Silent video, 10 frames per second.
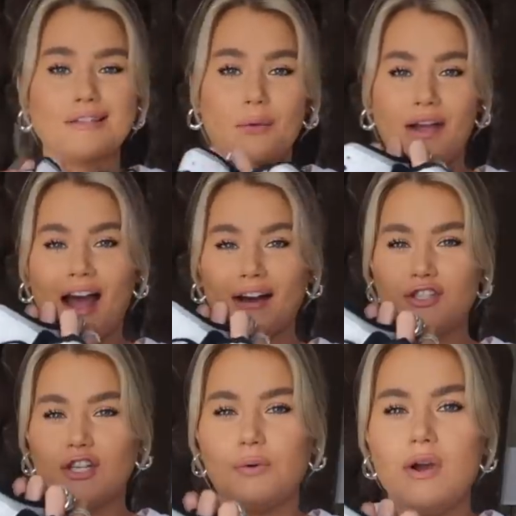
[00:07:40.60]
So I had
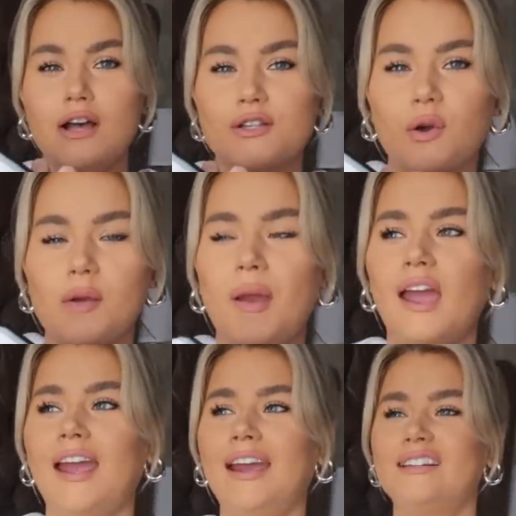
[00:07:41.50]
to. So I
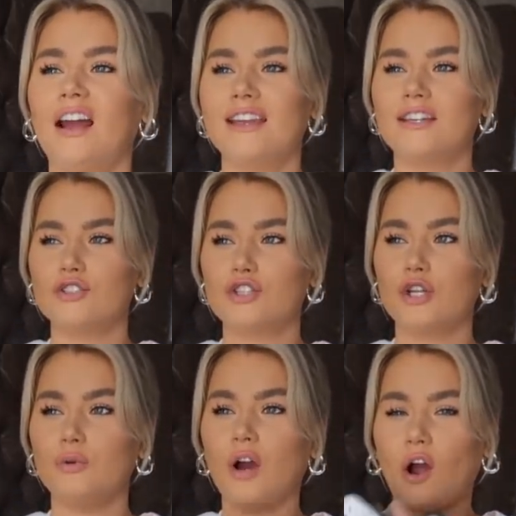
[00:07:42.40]
paid like
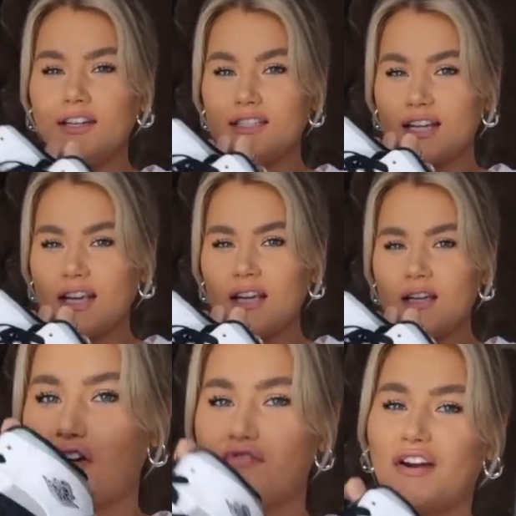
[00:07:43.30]

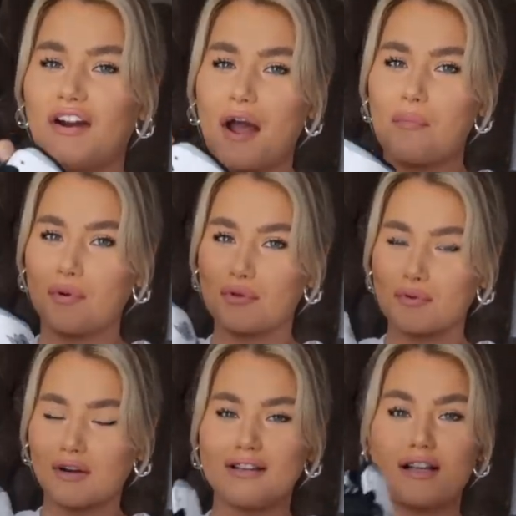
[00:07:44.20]
£2.90. I'm very happy with
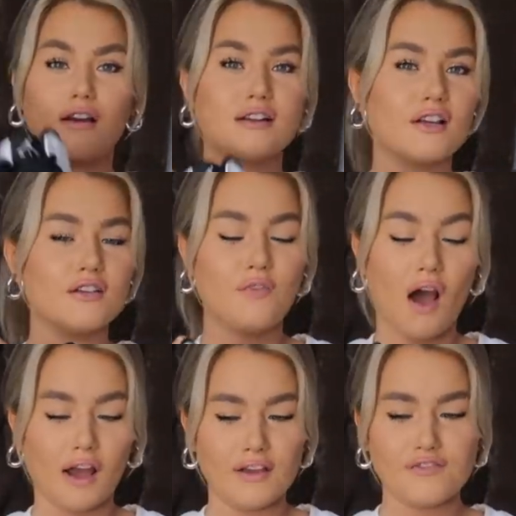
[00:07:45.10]
them, girlies. I got a size
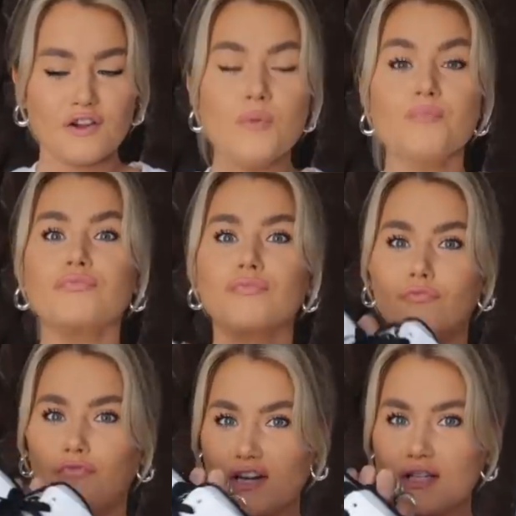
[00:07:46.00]
5.
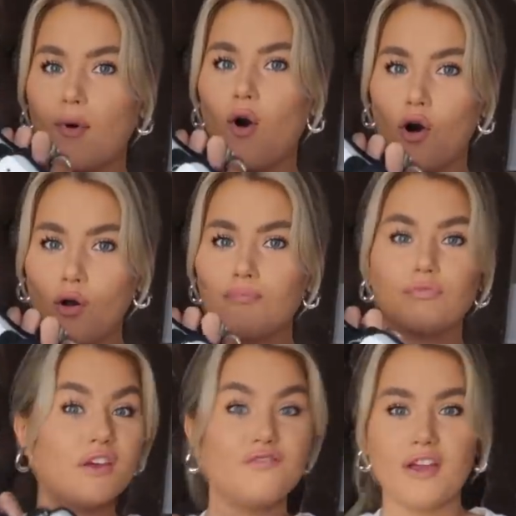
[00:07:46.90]
Very small.
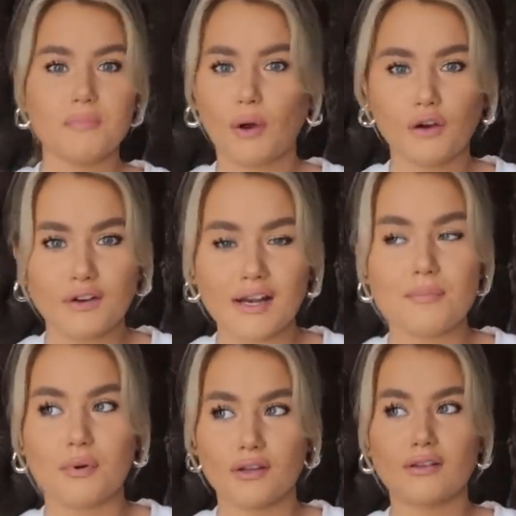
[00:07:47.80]
They fit perfectly,
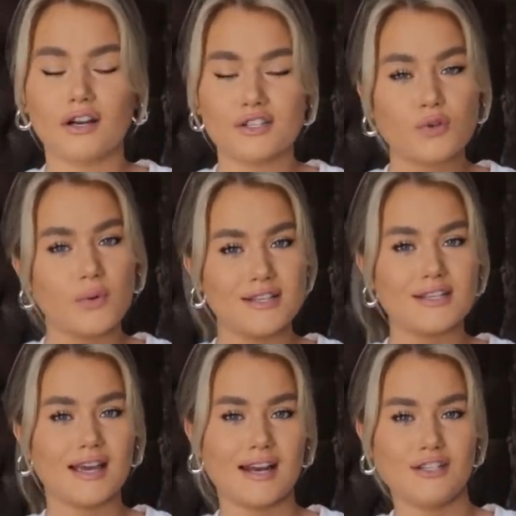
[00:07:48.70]
but they're a squeeze
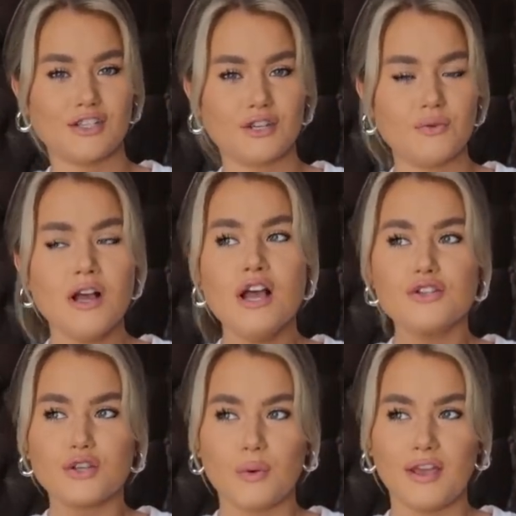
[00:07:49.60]
to get into.
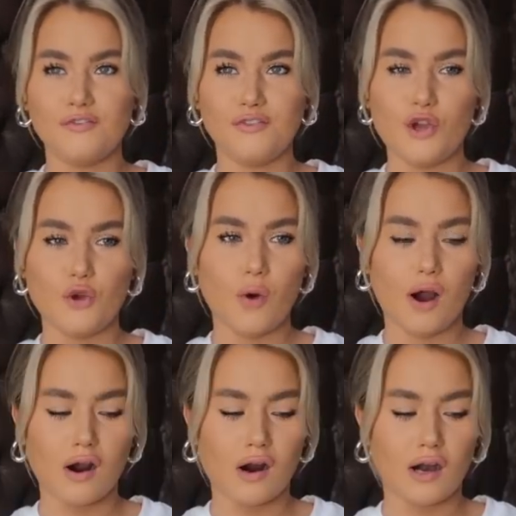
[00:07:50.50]
So if you
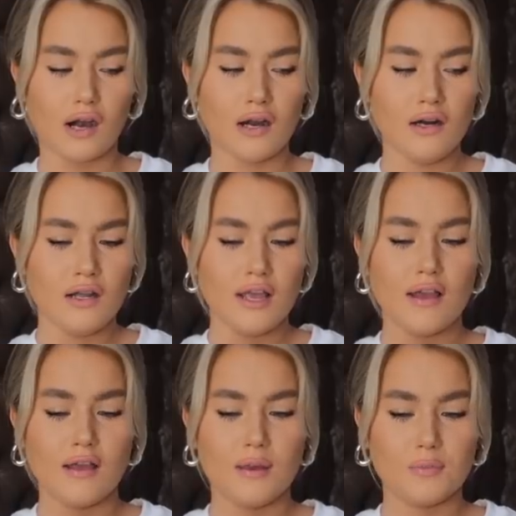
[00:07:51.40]
are
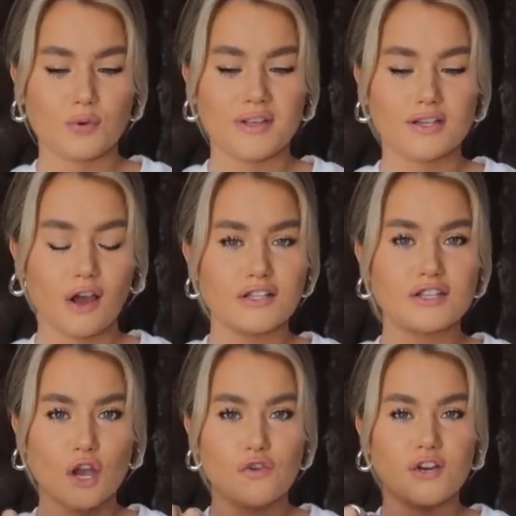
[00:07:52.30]
in between
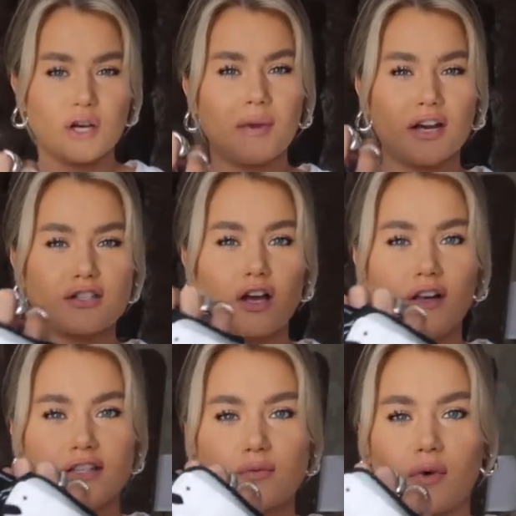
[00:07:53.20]
sizes, go for your bigger
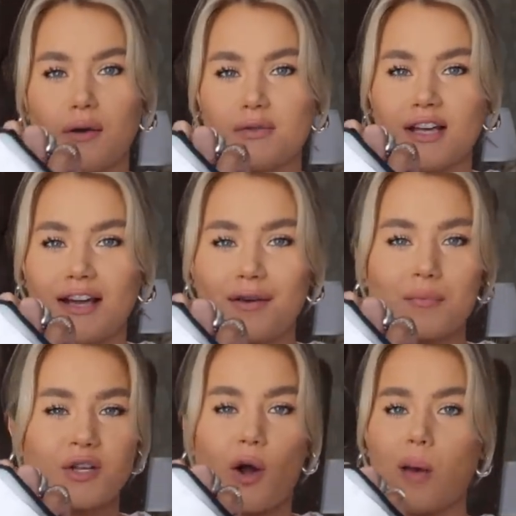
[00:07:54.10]
size is what I would say. I'm
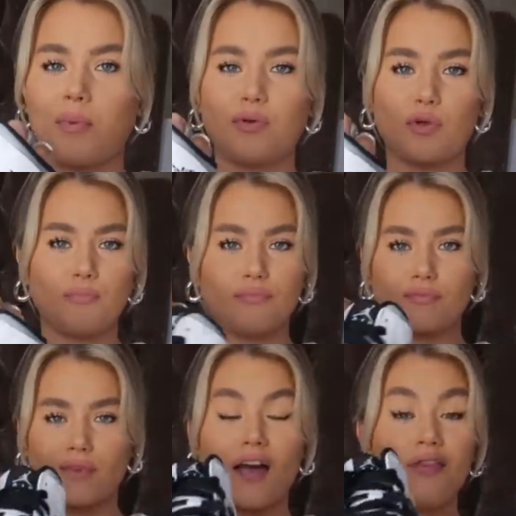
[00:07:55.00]
so happy with them.
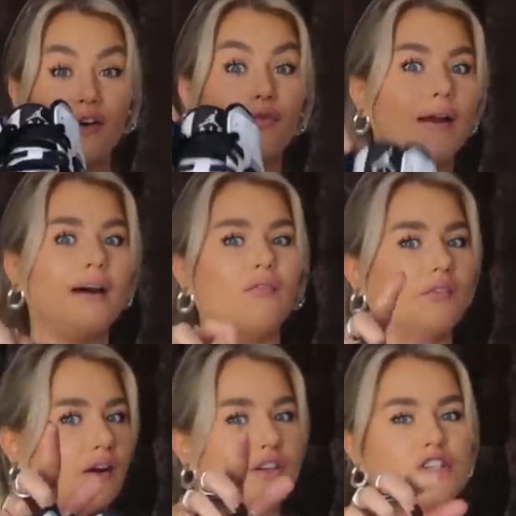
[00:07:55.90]
And they're real.
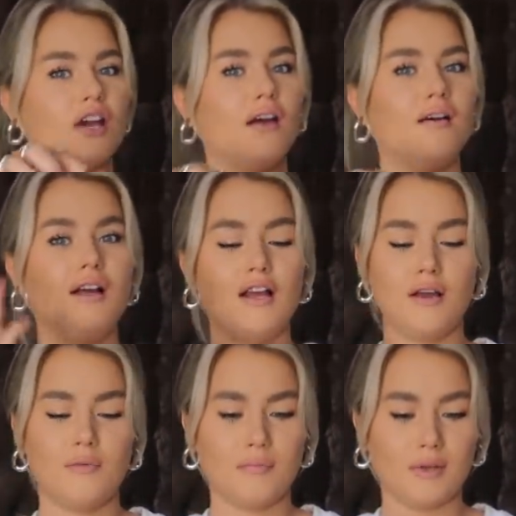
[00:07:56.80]
They're legit.
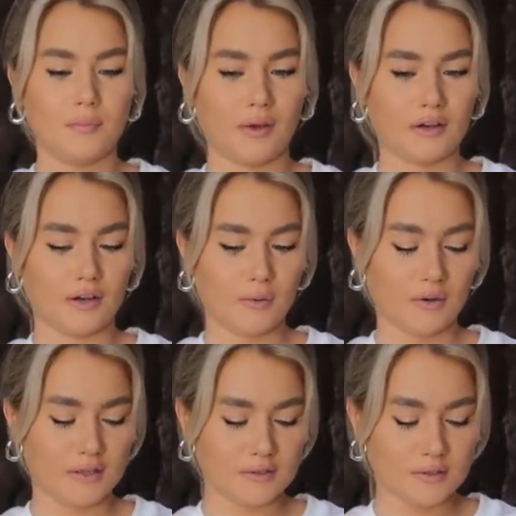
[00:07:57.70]
Me and my girly
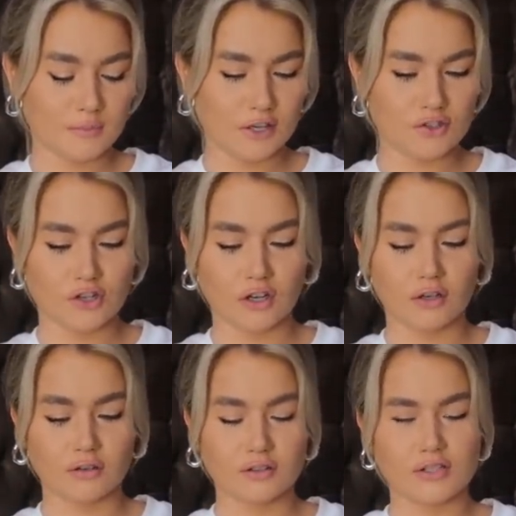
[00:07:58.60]
worries made
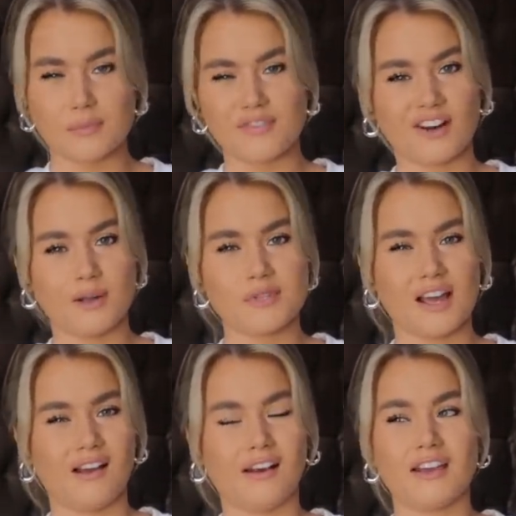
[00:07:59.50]
sure, because I'd be very
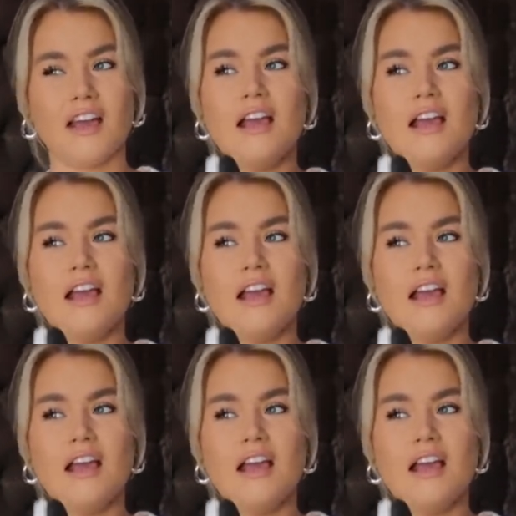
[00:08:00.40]
upset. Like,